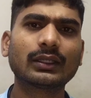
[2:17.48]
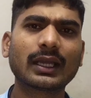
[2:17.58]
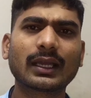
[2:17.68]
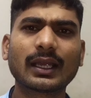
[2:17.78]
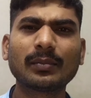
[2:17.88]

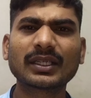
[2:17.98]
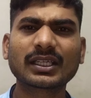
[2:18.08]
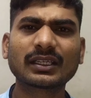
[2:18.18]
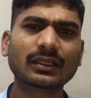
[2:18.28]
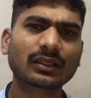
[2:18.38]
The
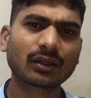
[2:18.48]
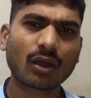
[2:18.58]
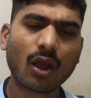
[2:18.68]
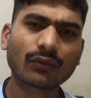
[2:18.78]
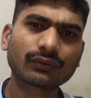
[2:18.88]
emission
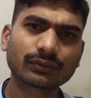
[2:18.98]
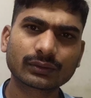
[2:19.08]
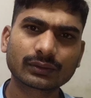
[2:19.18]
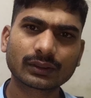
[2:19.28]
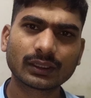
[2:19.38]
of
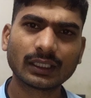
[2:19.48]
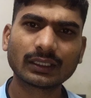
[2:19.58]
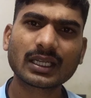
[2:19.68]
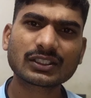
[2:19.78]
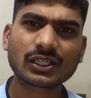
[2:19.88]

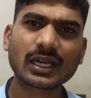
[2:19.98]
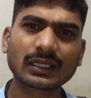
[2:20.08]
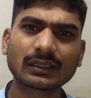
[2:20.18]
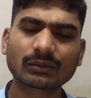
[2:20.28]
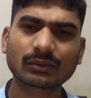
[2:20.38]

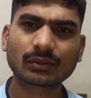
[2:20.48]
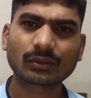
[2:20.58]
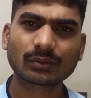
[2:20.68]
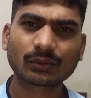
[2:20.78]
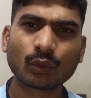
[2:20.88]
industrial
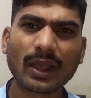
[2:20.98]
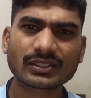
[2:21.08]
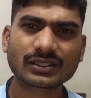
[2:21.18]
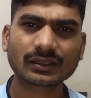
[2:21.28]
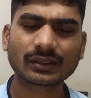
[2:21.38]

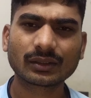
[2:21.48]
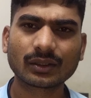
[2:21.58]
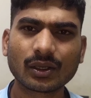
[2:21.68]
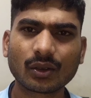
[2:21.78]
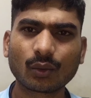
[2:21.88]
waste,
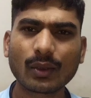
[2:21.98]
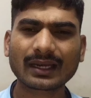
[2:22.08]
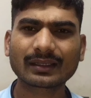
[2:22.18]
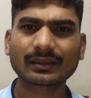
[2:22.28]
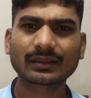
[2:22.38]
we
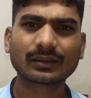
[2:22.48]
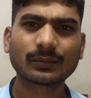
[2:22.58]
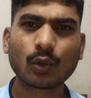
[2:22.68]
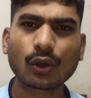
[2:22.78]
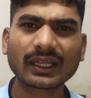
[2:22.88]
are
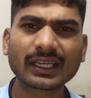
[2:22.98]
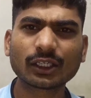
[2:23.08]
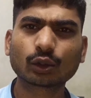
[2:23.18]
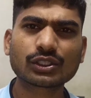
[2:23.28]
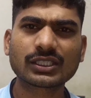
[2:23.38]
pouring it
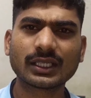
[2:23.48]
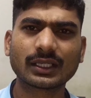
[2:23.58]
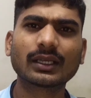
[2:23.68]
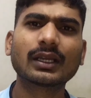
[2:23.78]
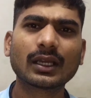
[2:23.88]
into
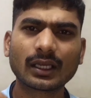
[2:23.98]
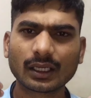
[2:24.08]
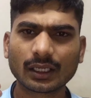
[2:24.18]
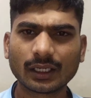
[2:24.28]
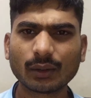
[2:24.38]
sea,
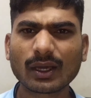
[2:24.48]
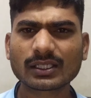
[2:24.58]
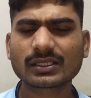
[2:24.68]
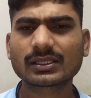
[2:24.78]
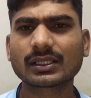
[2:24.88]

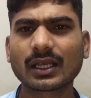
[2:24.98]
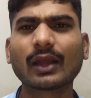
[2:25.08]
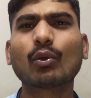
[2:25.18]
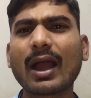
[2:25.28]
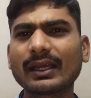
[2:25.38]
rivers.
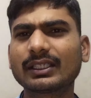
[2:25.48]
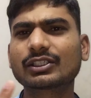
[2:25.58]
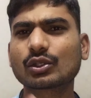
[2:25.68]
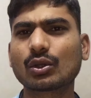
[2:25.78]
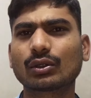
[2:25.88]
And why it
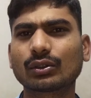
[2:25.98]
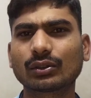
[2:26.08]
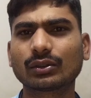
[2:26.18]
is so?